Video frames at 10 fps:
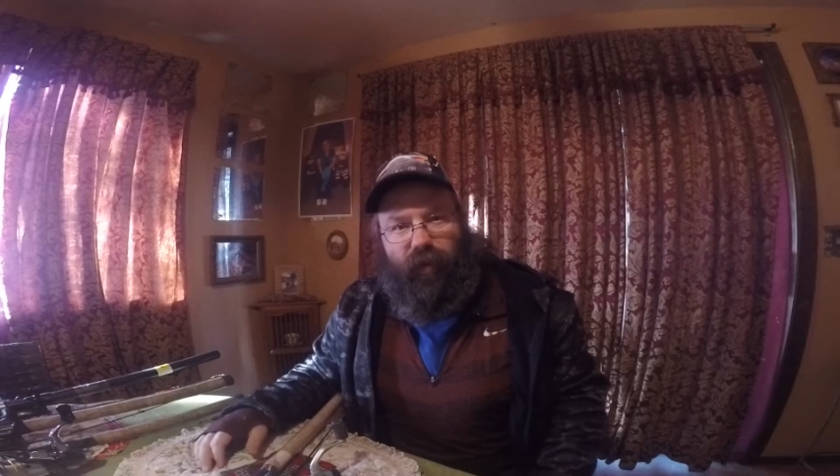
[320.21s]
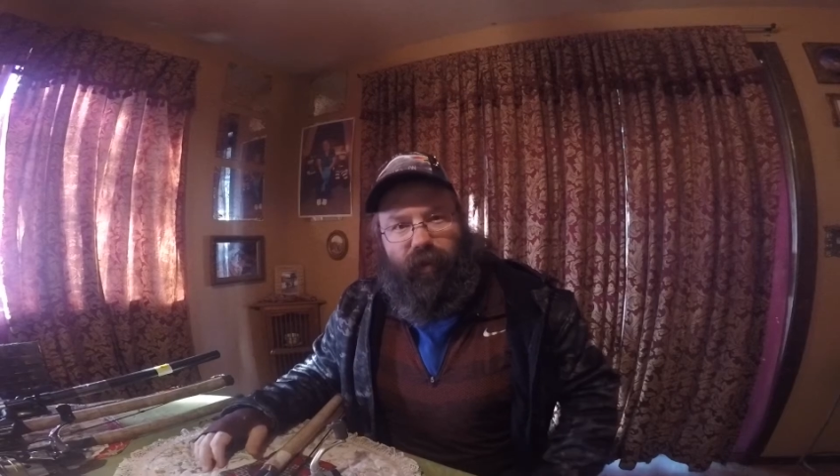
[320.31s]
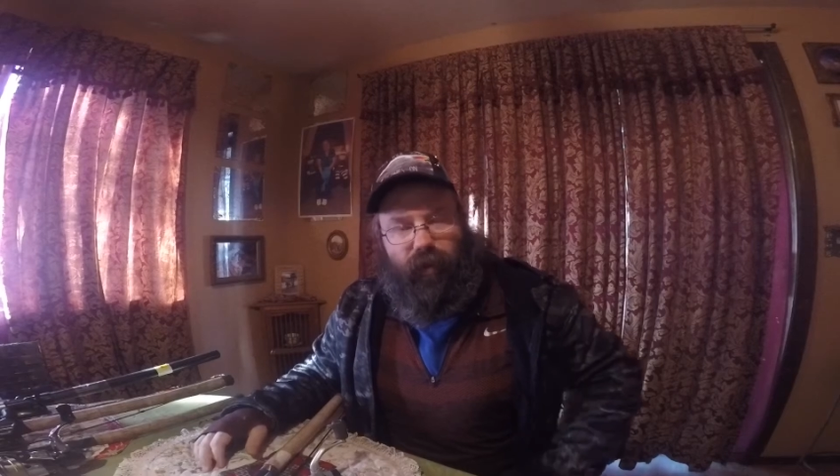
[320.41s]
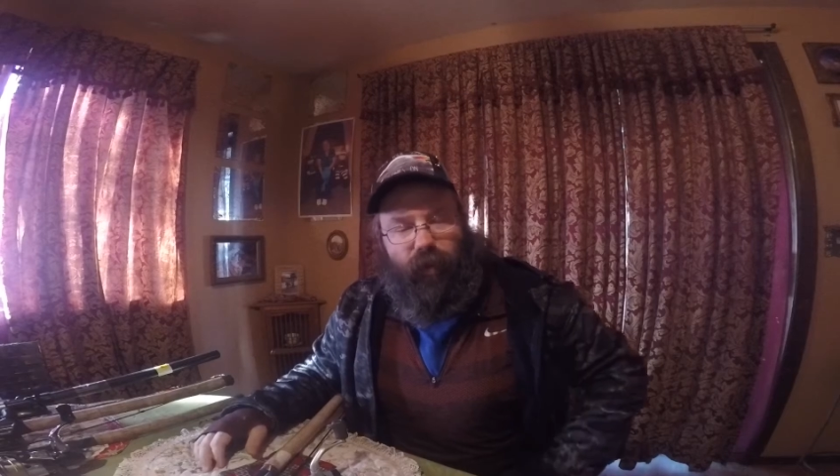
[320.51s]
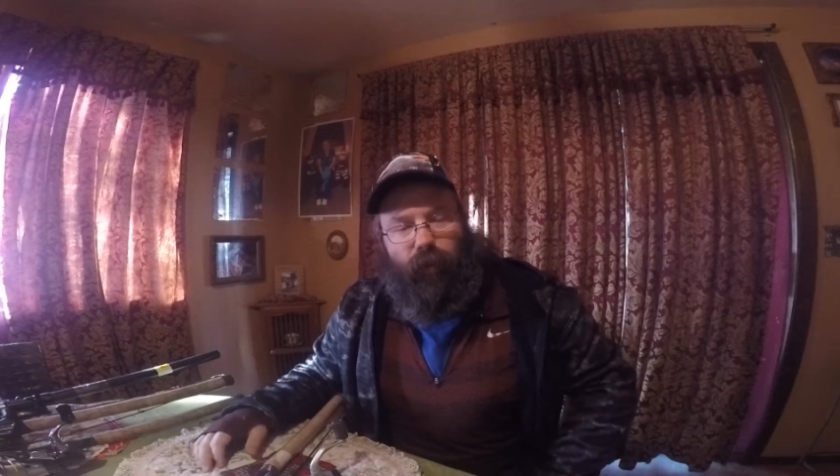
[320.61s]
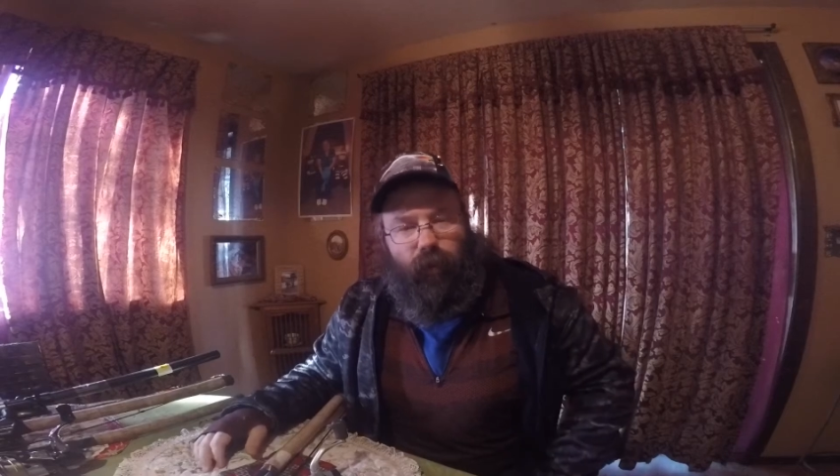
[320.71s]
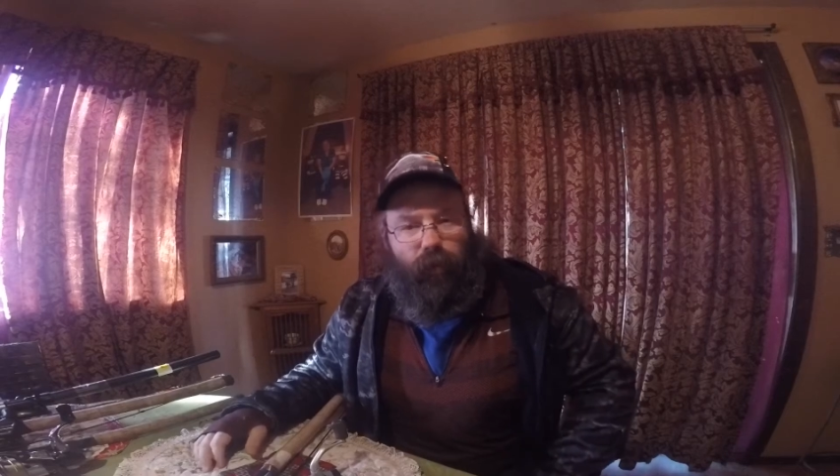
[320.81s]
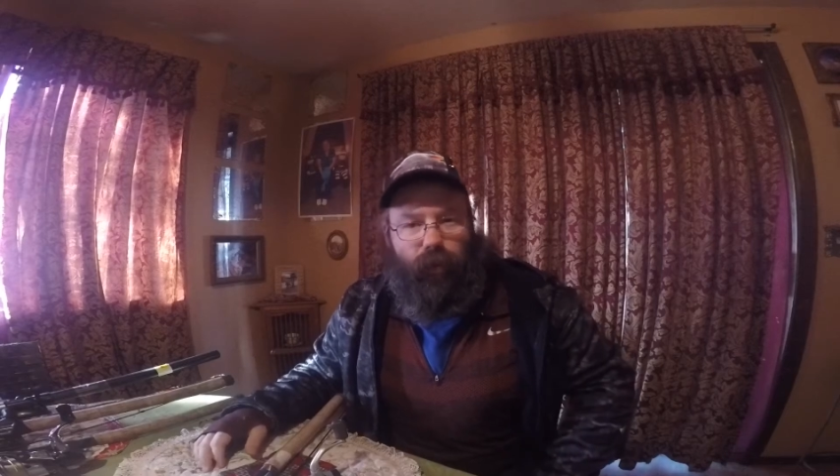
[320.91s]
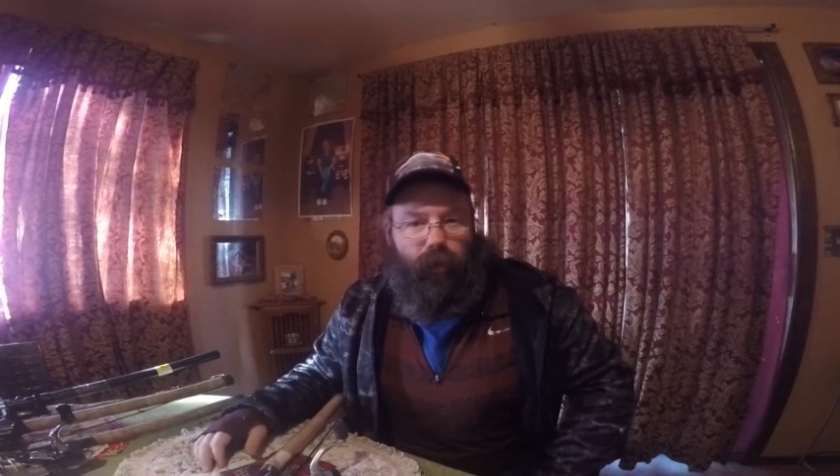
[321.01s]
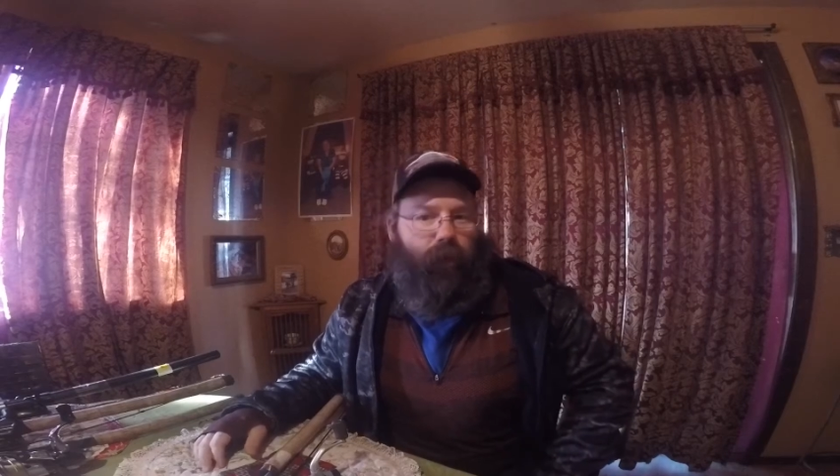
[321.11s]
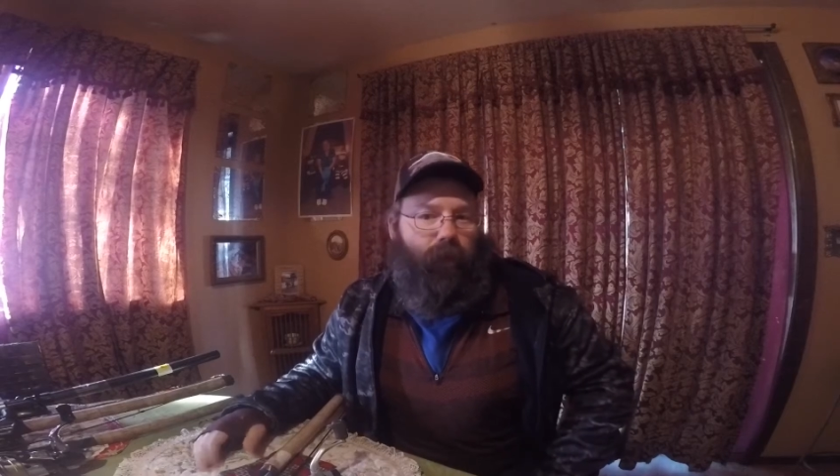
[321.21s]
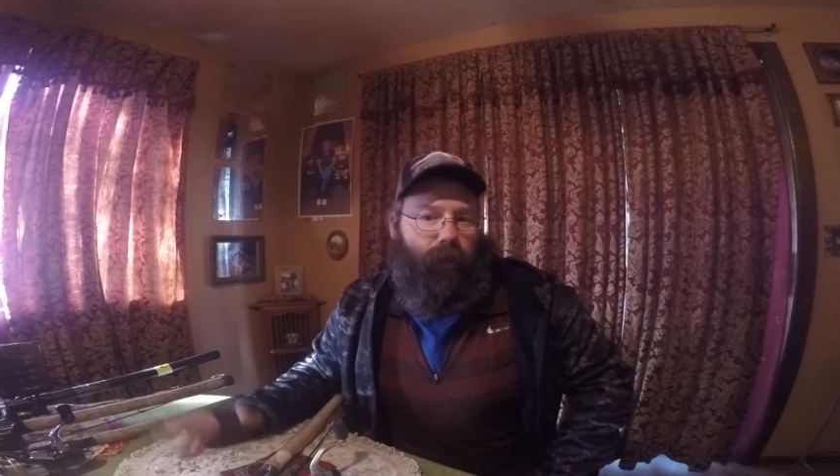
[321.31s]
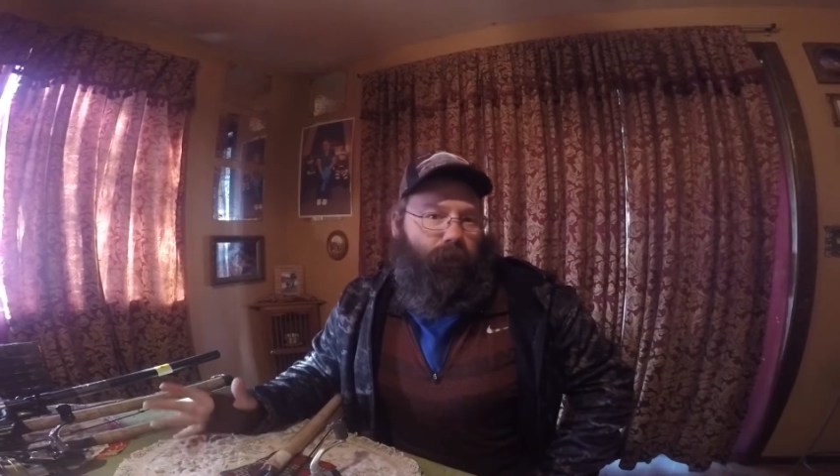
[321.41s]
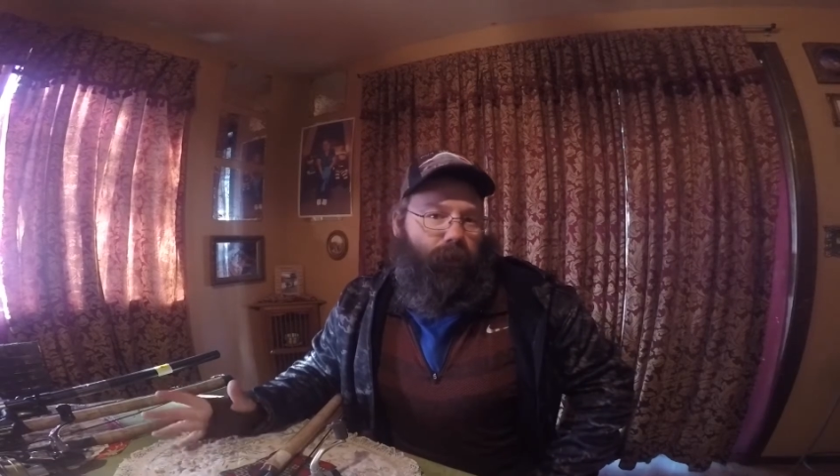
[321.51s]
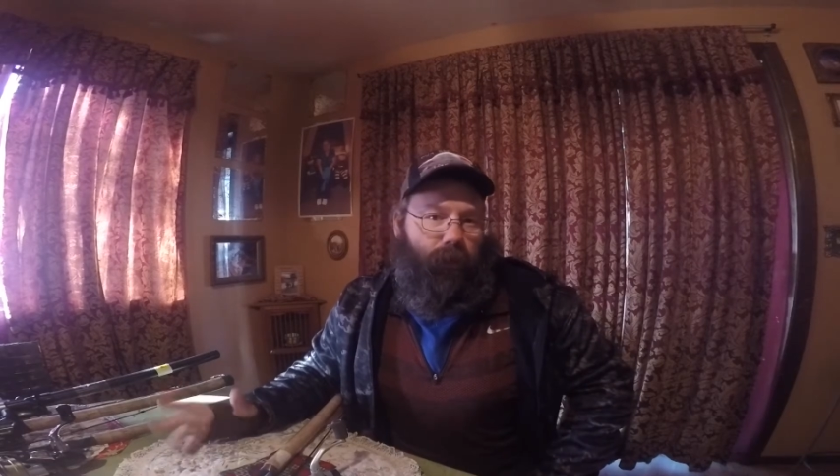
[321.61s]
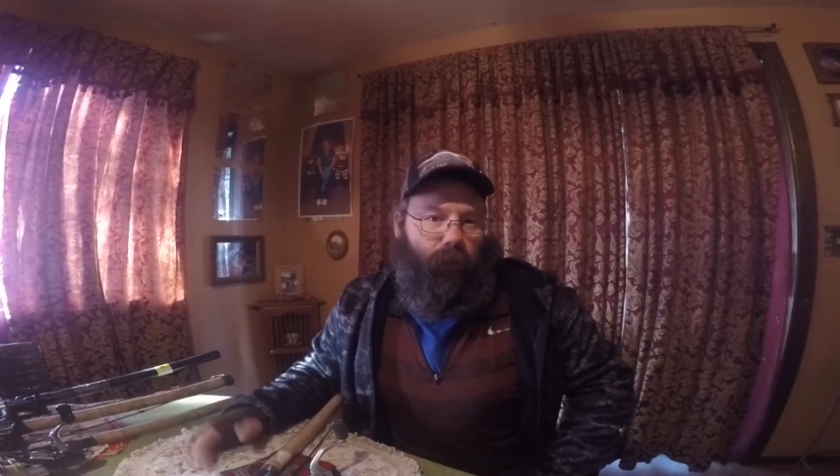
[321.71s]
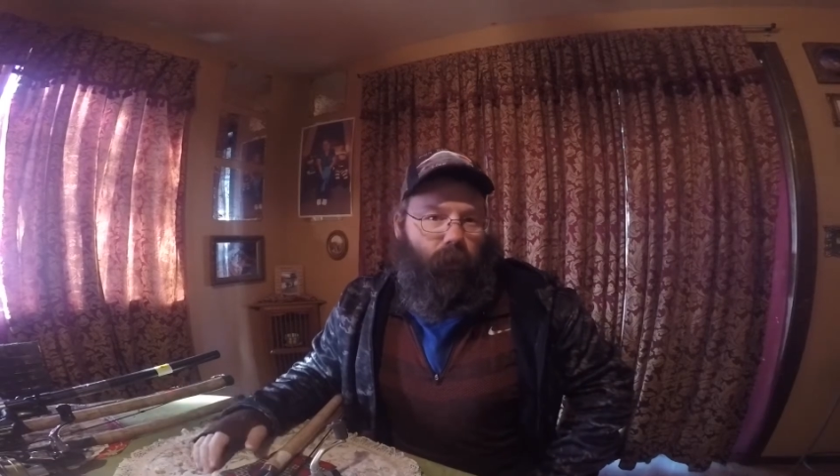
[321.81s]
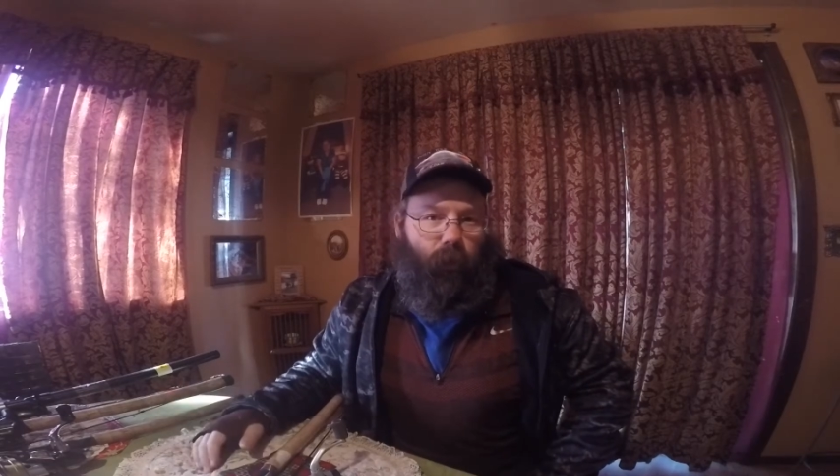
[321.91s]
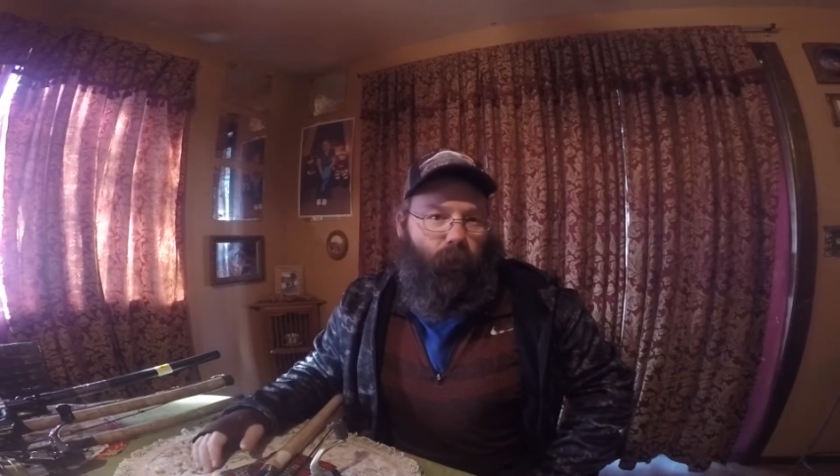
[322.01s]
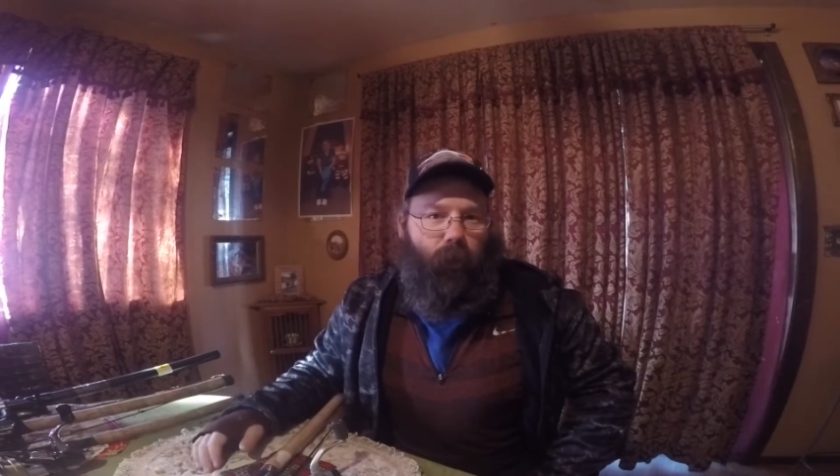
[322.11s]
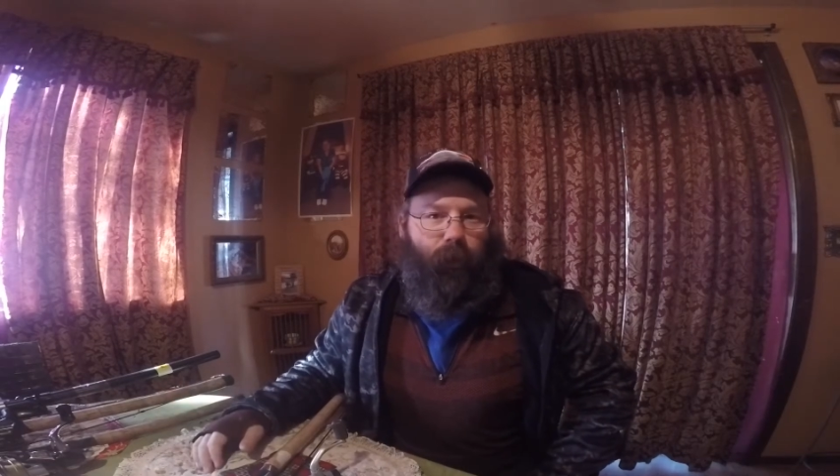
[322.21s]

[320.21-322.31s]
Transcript: So we'll